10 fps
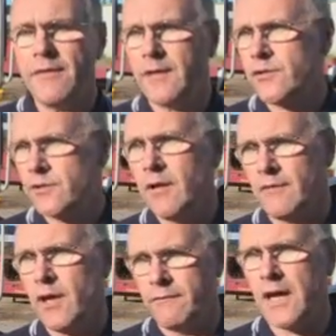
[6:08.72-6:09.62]
and that's
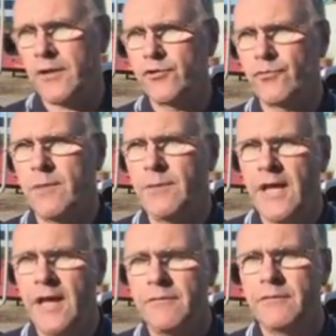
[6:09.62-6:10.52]
a valid dream to
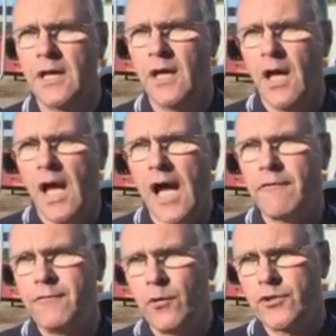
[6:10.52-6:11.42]
have.
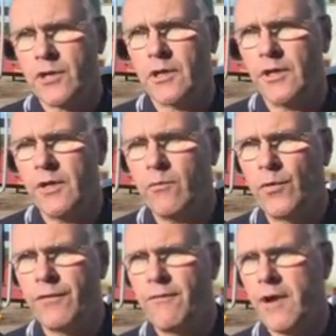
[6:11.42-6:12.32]
Unfortunately,
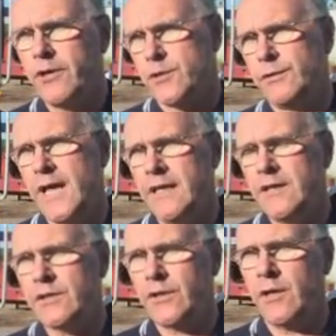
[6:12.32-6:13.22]
with various
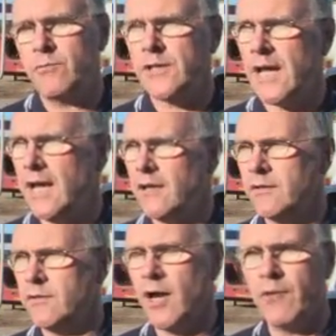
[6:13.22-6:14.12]
planning schemes
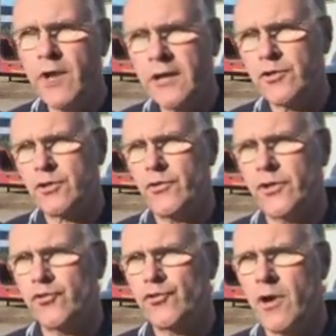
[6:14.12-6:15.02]
and regulatory
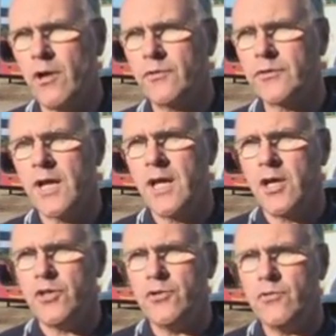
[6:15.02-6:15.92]
controls,
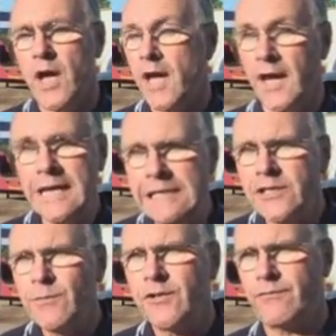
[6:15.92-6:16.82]

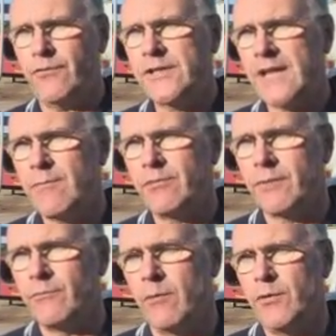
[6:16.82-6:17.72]
easements for example
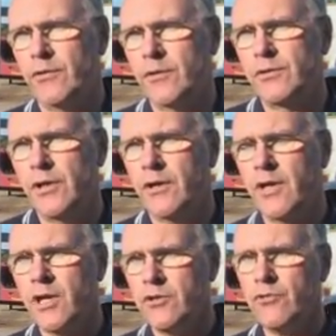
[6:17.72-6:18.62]
that might be on the block,
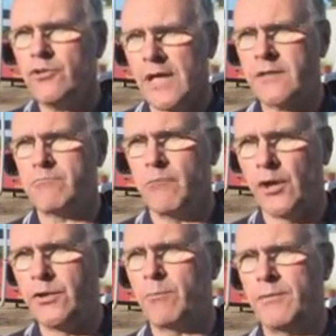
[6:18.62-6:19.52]
you just
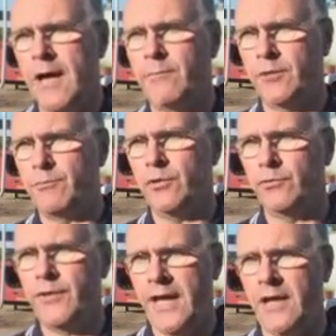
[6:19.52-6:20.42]
might not be able to
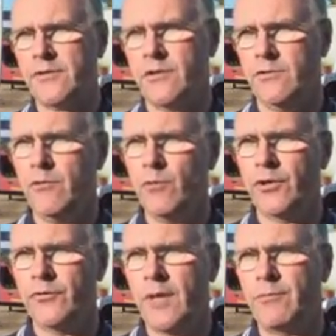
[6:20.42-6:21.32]
build the house that you
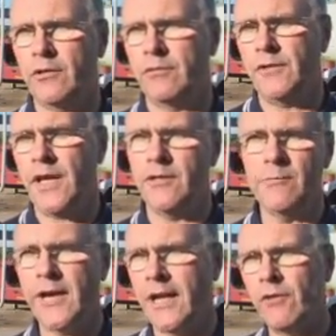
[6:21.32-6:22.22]
want on that block of land.
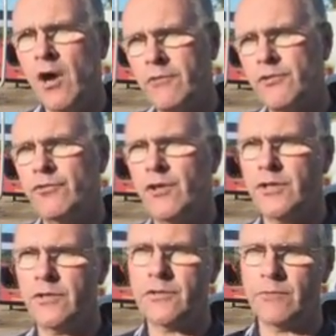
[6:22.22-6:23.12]
You might have height
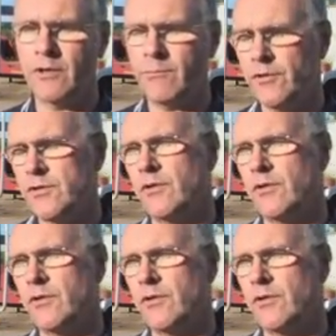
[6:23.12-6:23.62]
restrictions, there might be